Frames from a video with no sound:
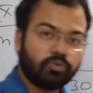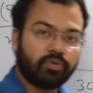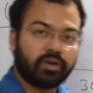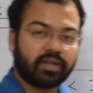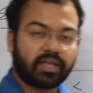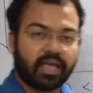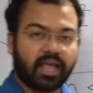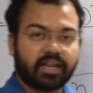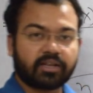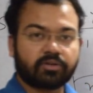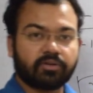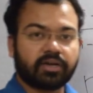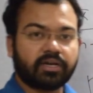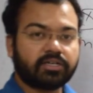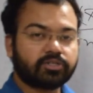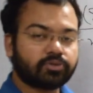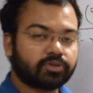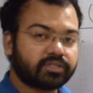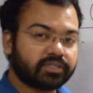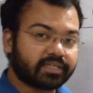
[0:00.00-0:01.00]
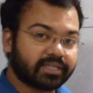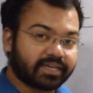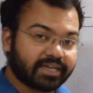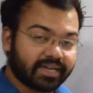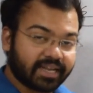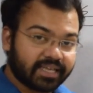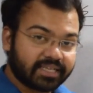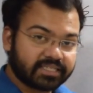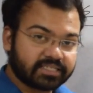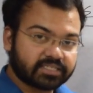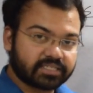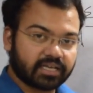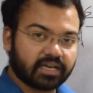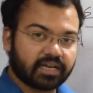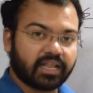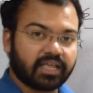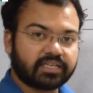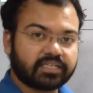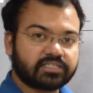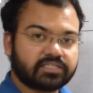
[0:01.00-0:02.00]
will calculate. So in the next
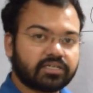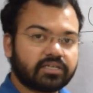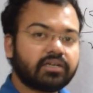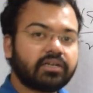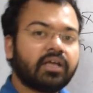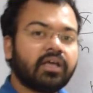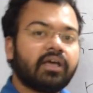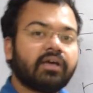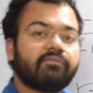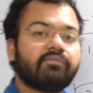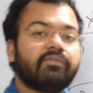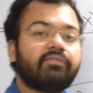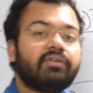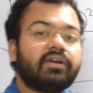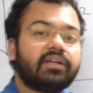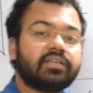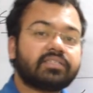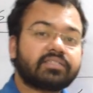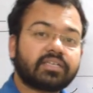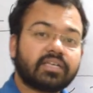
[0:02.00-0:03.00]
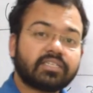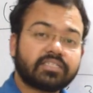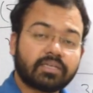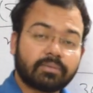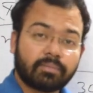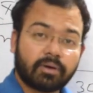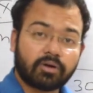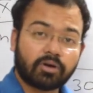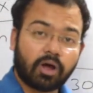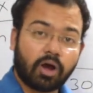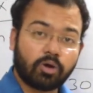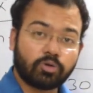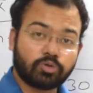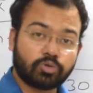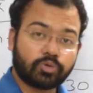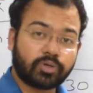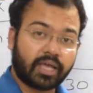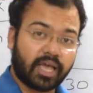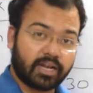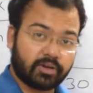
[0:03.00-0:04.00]
lecture we will discuss about how
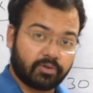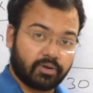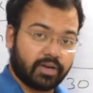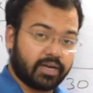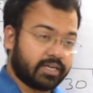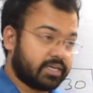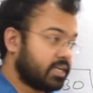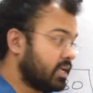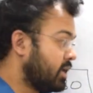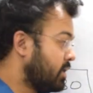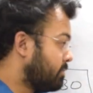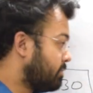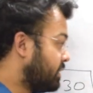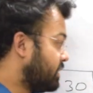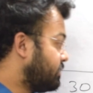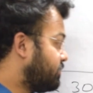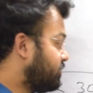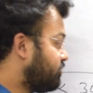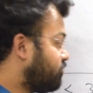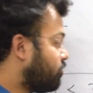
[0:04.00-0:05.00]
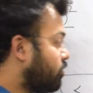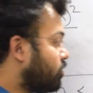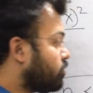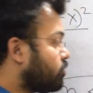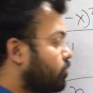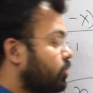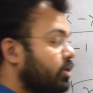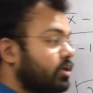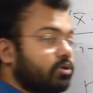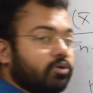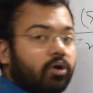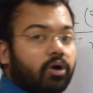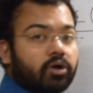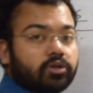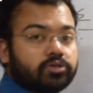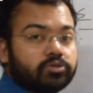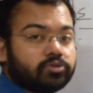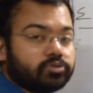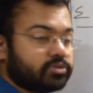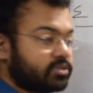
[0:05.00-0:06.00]
to calculate, but before going
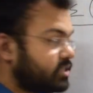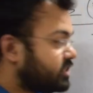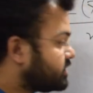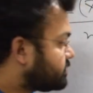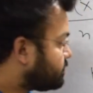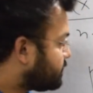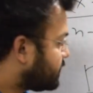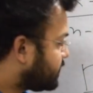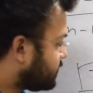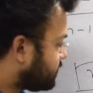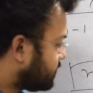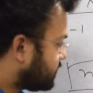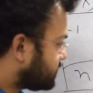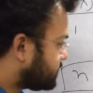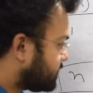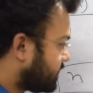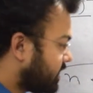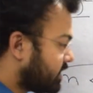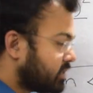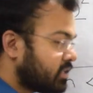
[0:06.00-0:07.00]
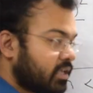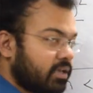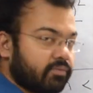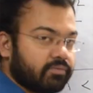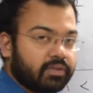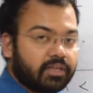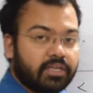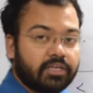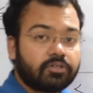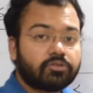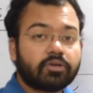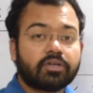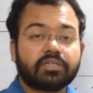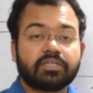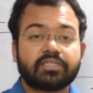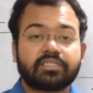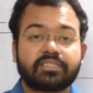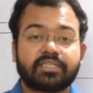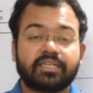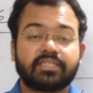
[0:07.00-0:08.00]
on to these particular thing, we need to
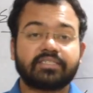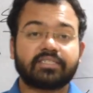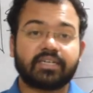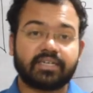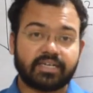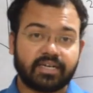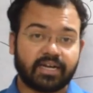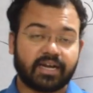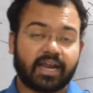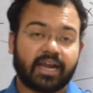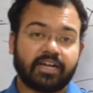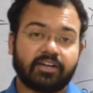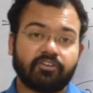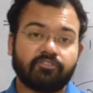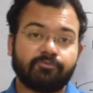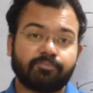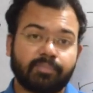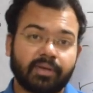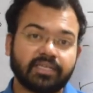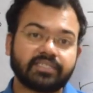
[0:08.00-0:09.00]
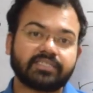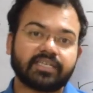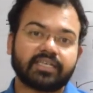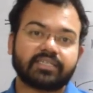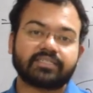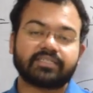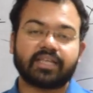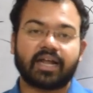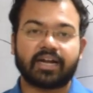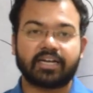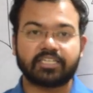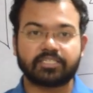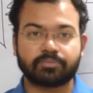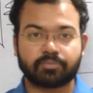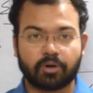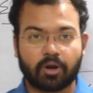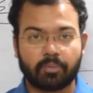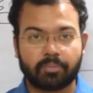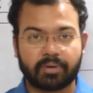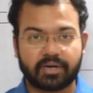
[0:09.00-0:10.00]
understand certain kind of basics, that is
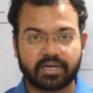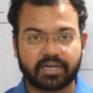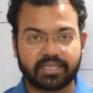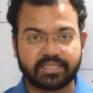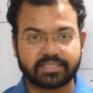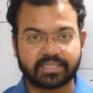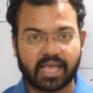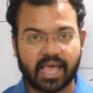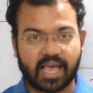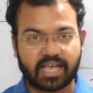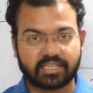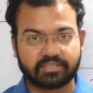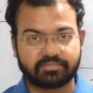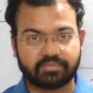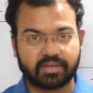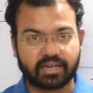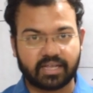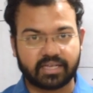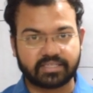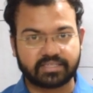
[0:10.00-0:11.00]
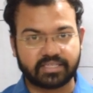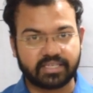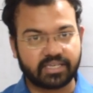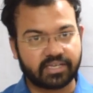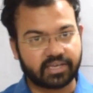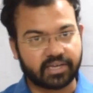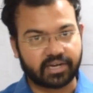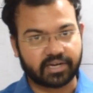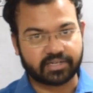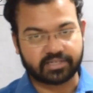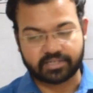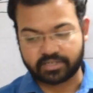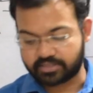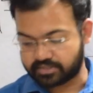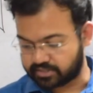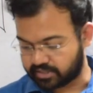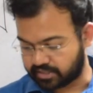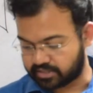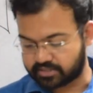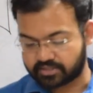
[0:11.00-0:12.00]
properties as well as the
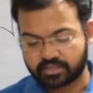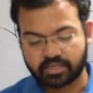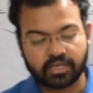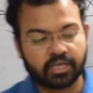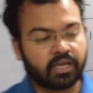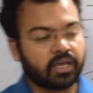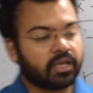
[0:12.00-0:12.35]
characteristics.